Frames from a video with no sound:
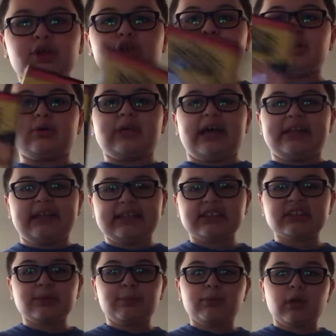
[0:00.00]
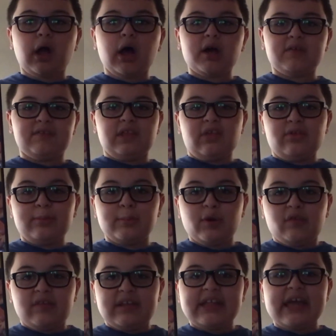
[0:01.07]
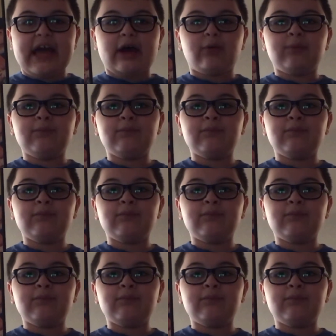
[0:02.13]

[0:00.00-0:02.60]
So yeah, that's the plot of this movie. Now,